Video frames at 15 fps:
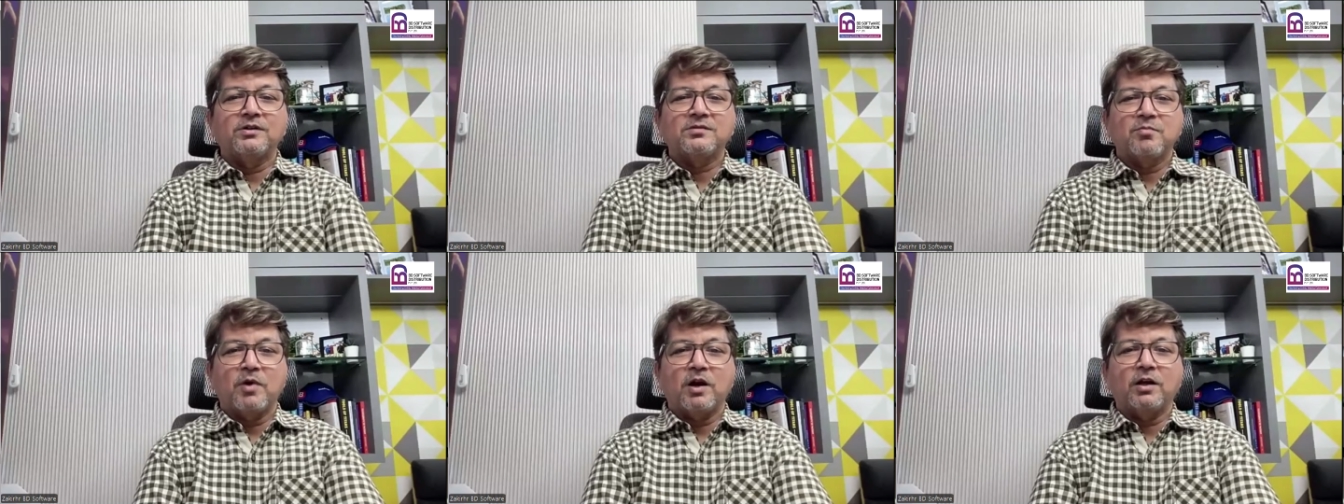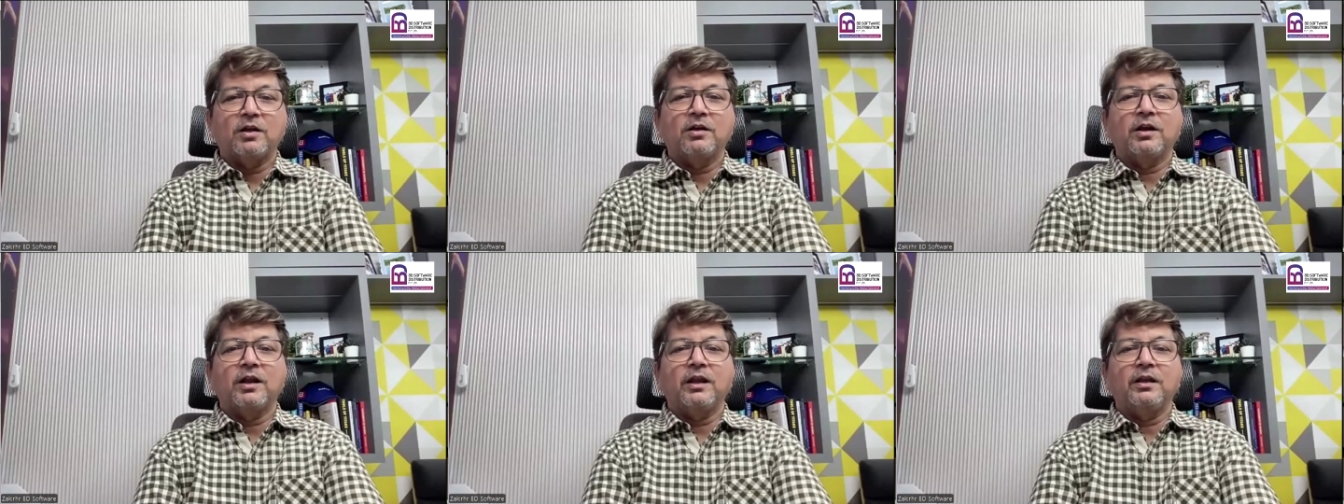
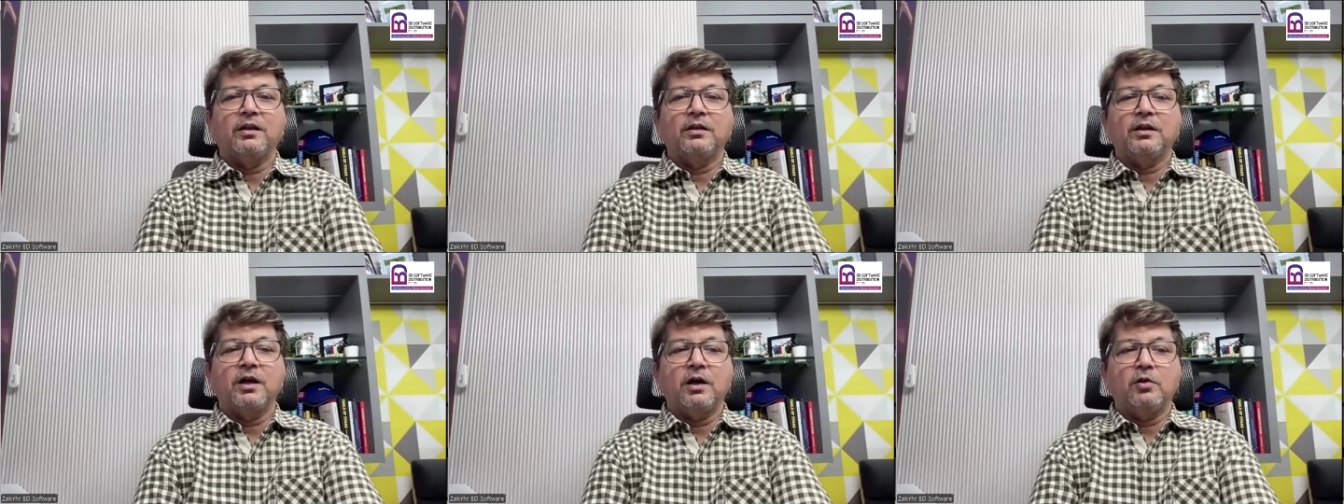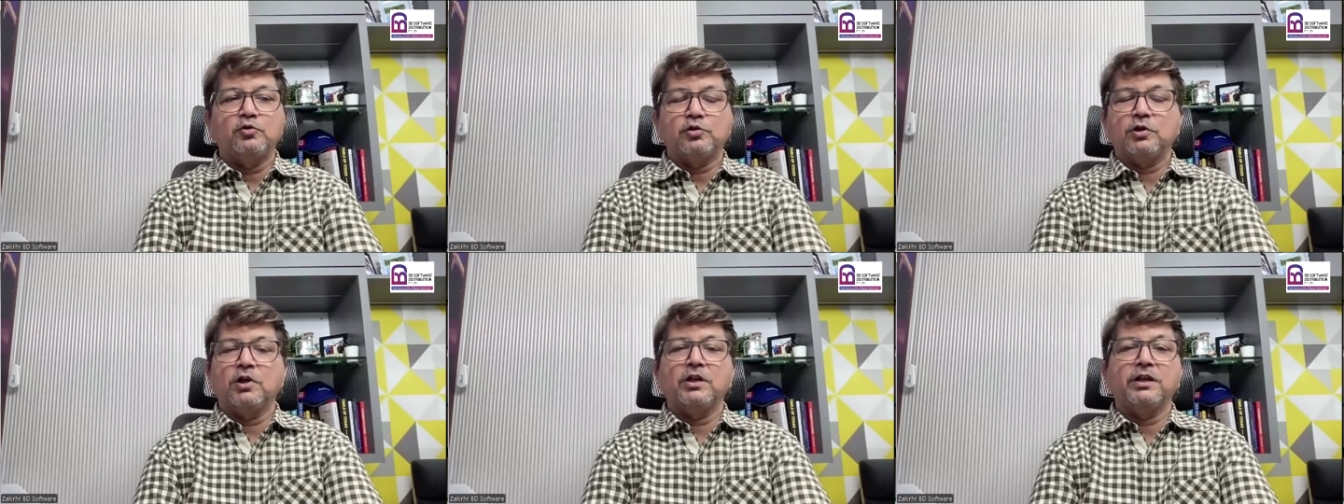smarter, and they are
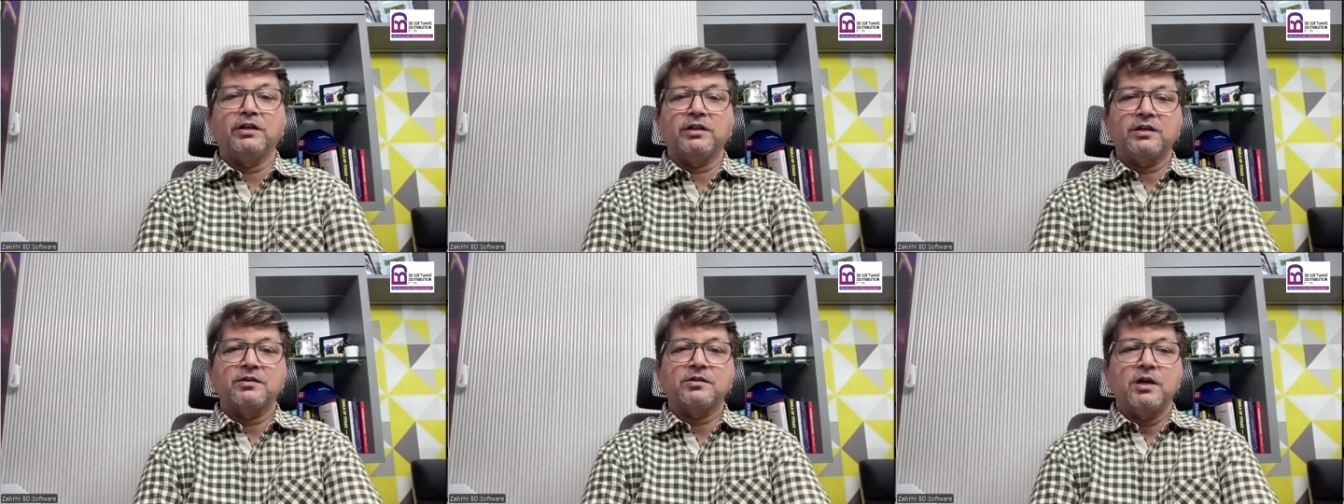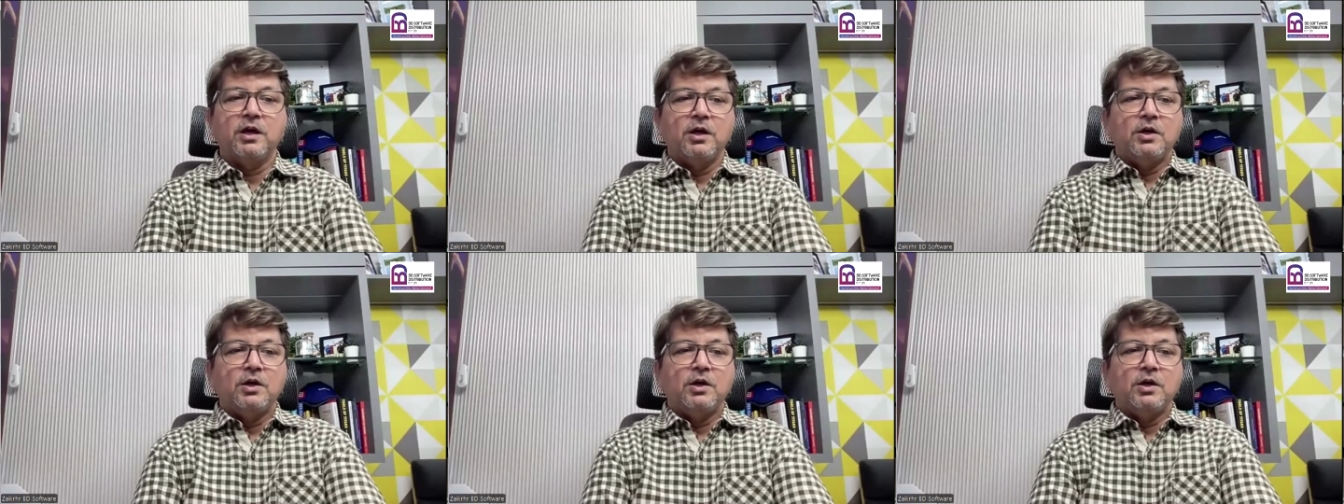also learning things.